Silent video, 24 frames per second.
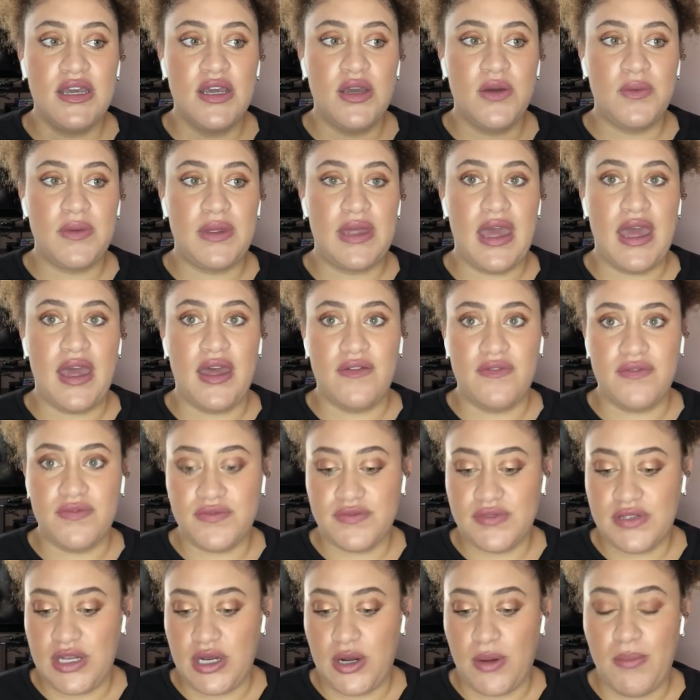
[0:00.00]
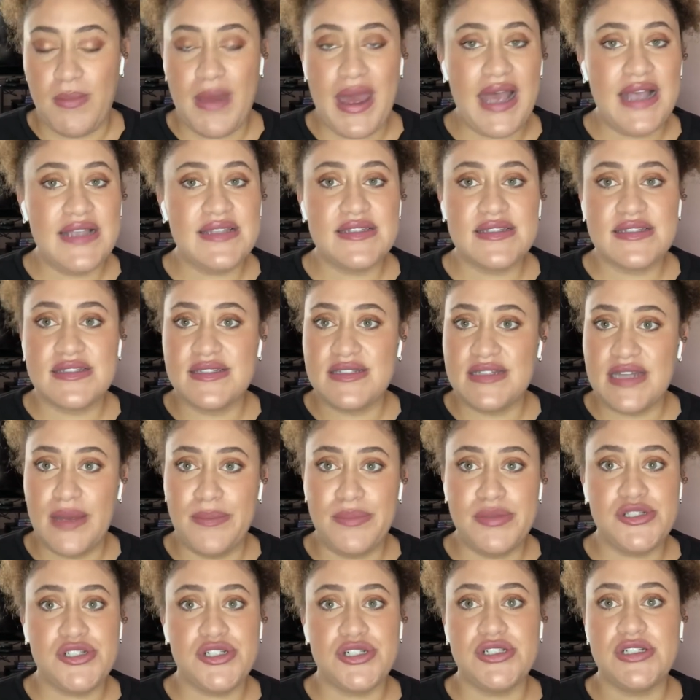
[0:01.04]
We have, masks,
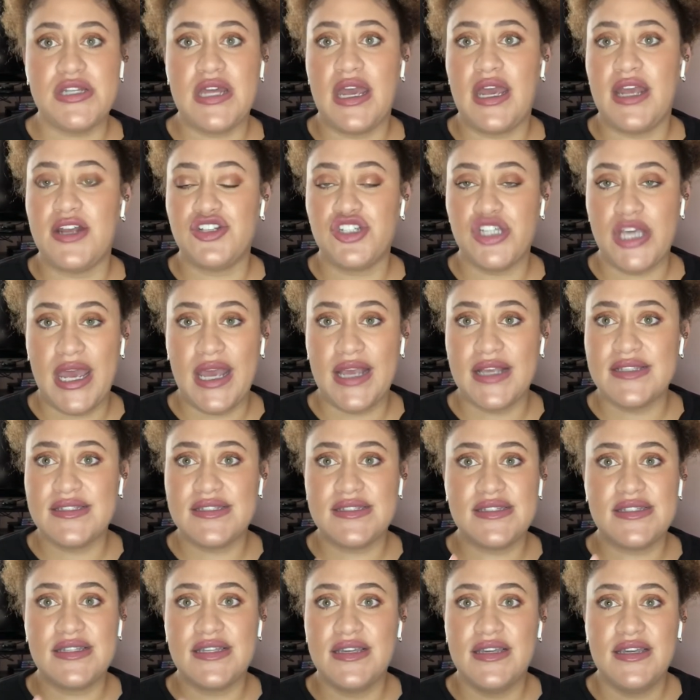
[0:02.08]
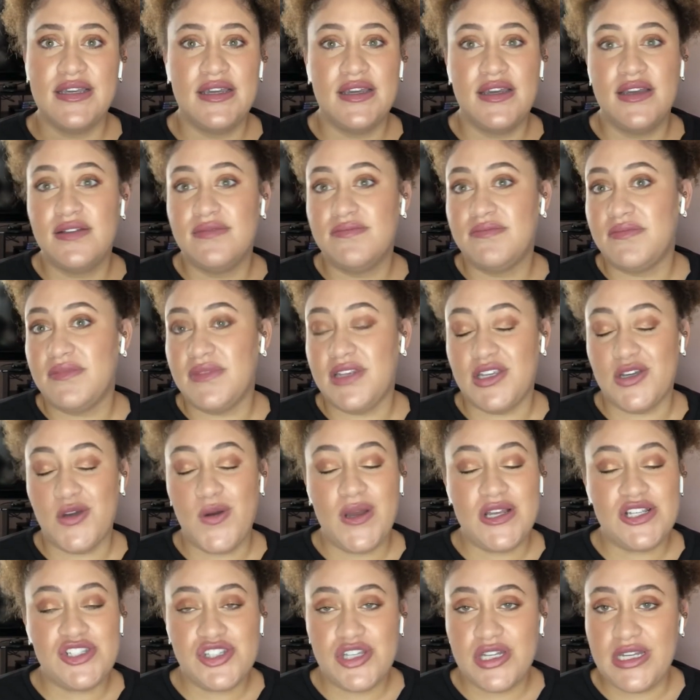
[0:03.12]
temperature checks,
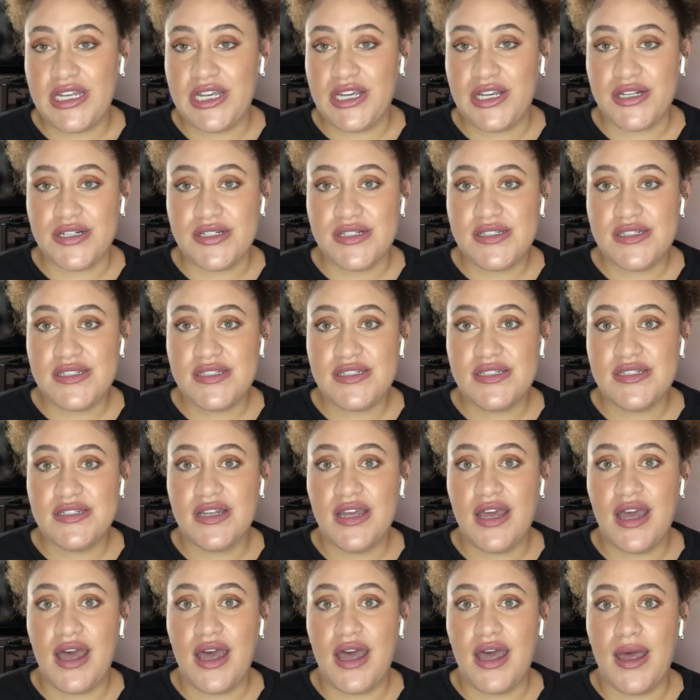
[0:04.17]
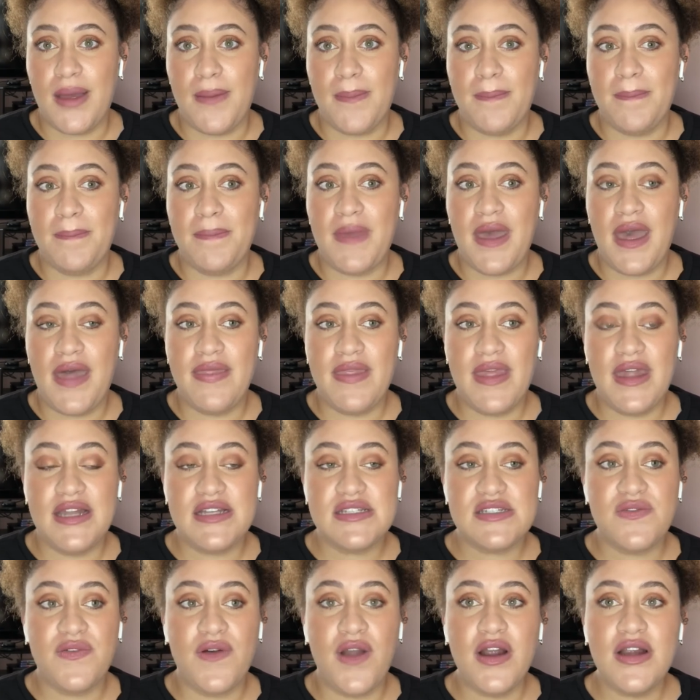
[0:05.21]
questionnaires. And then as
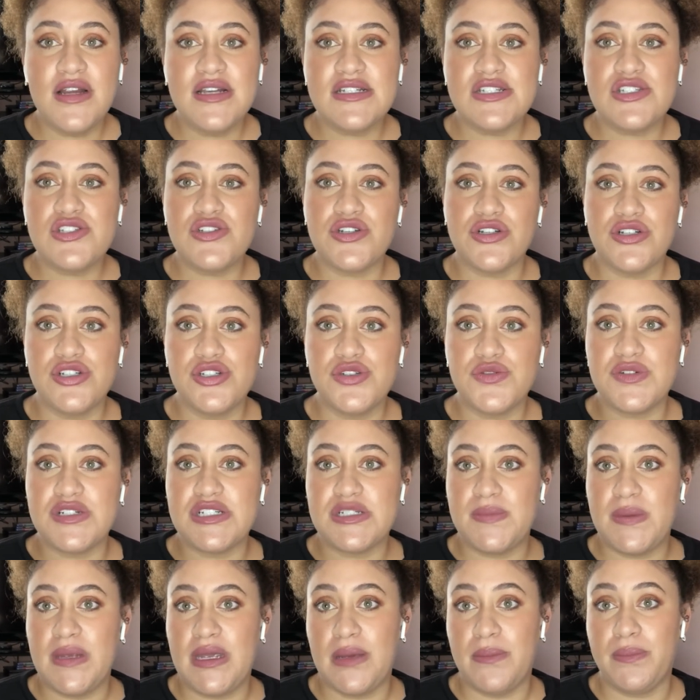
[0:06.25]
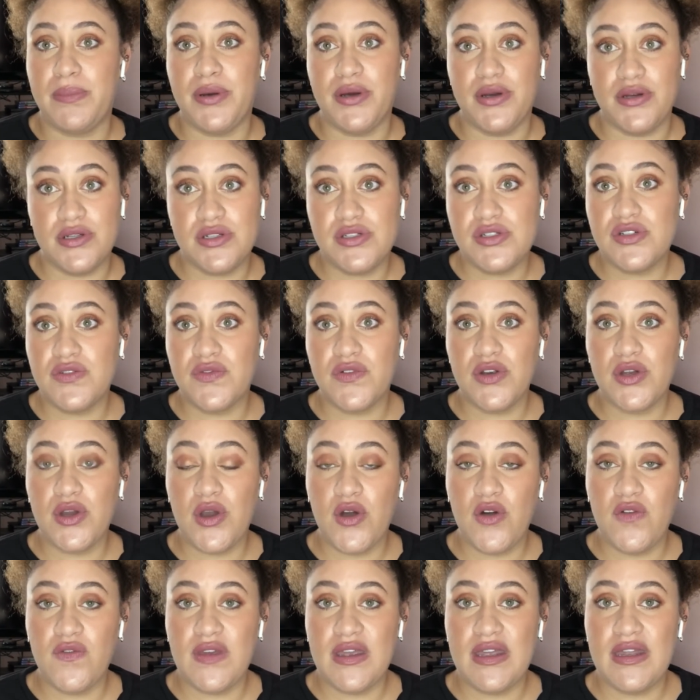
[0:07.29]
far as surgeries being pushed for
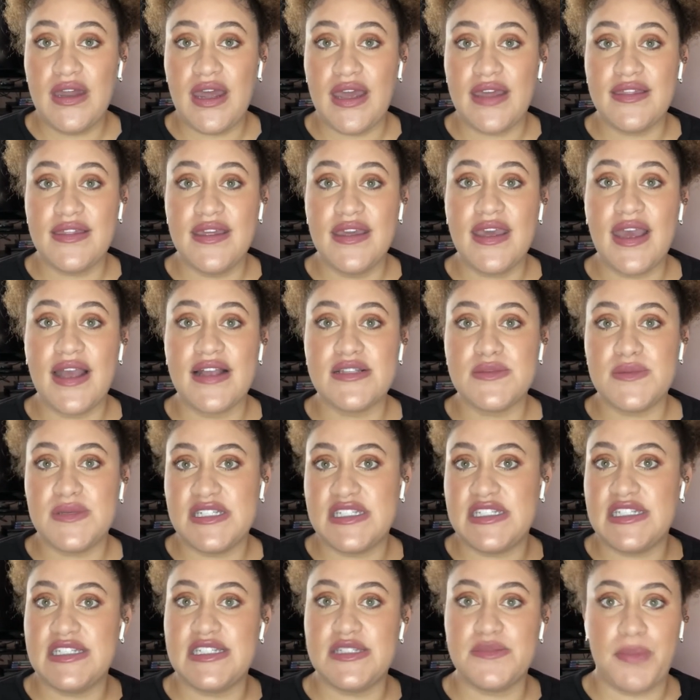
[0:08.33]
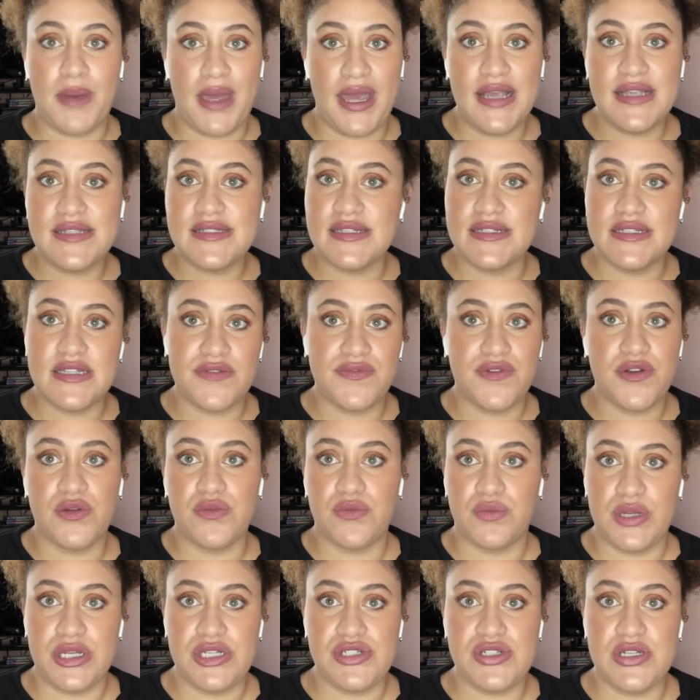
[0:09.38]
COVID, I think as we see spikes in different
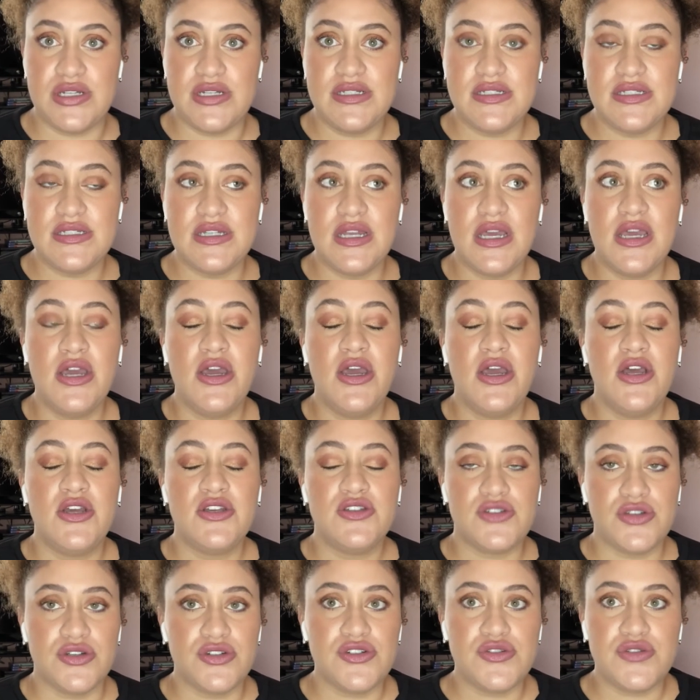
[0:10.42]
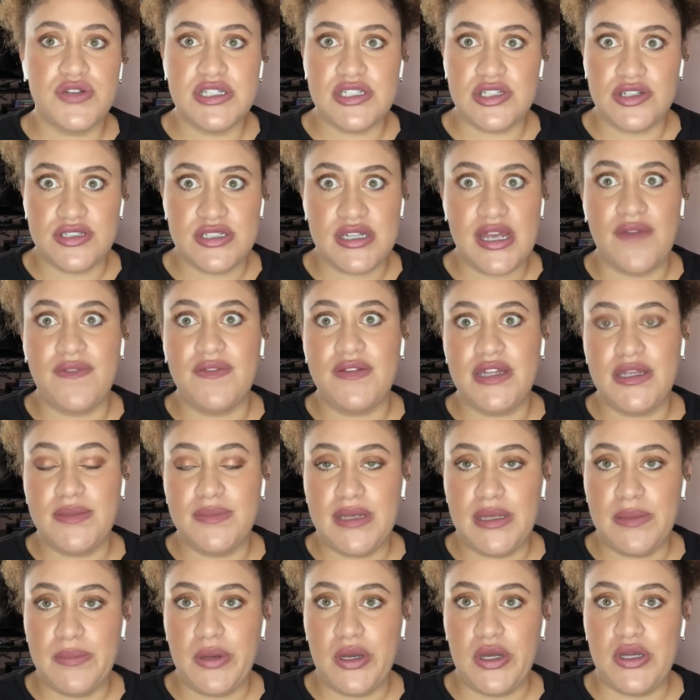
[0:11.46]
regions, surgeries are definitely
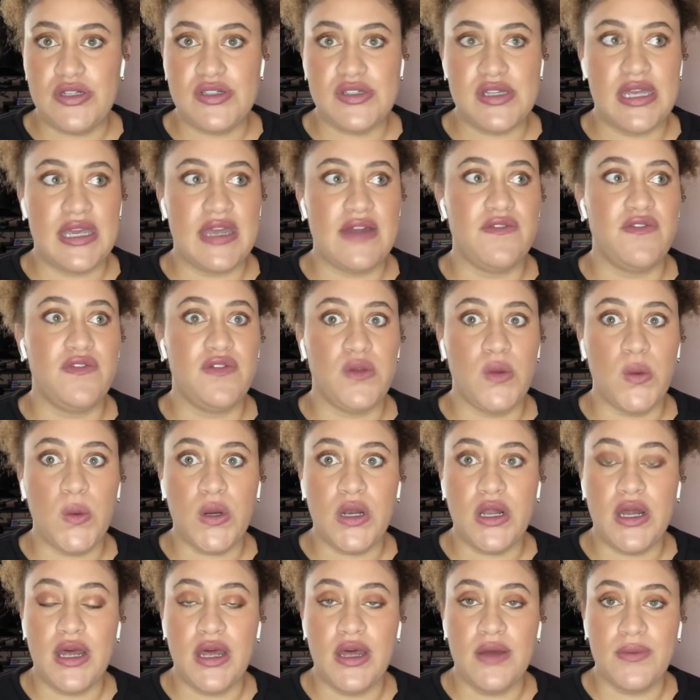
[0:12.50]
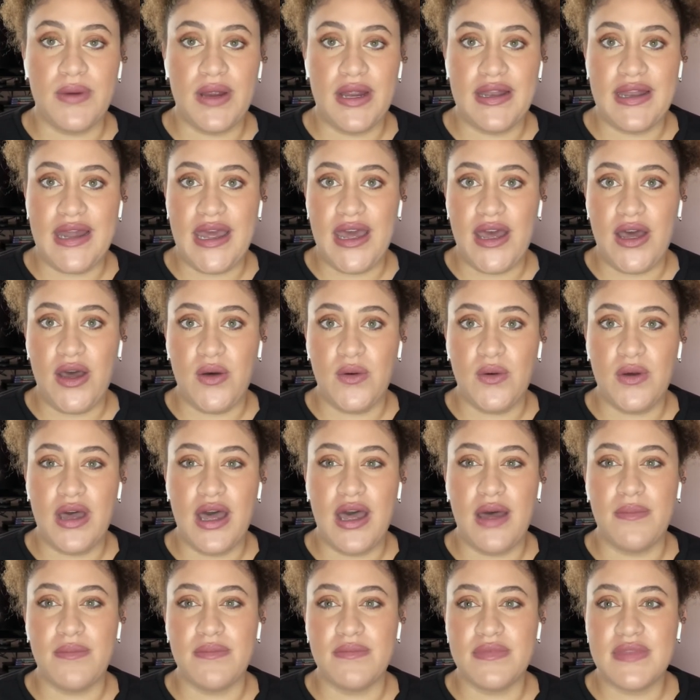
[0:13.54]
being pushed, in Florida right
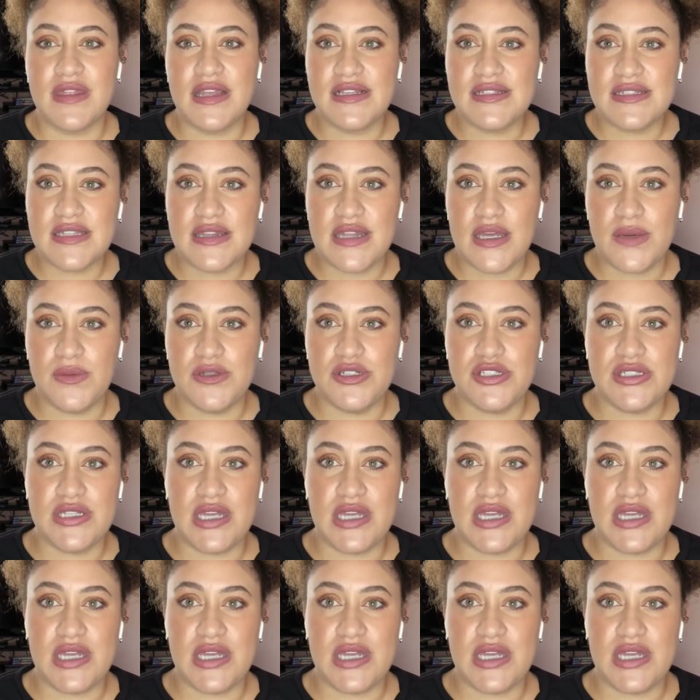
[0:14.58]
now, things that they would